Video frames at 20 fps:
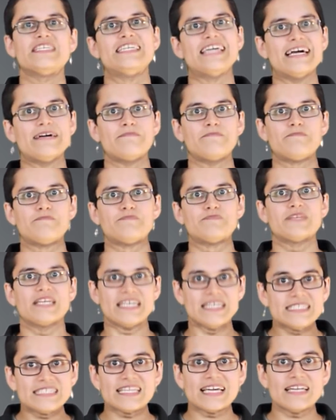Yep,
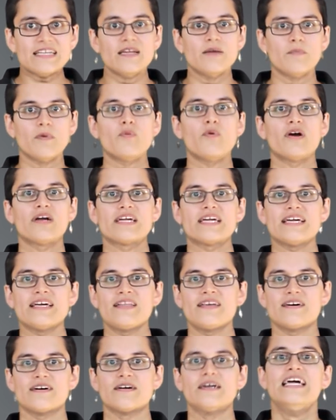it's that number one
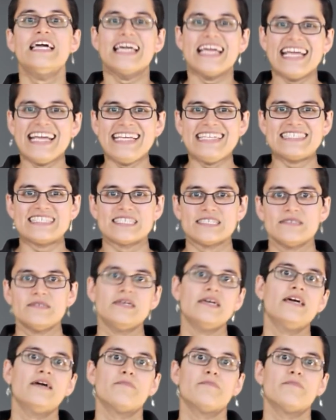killer, heat.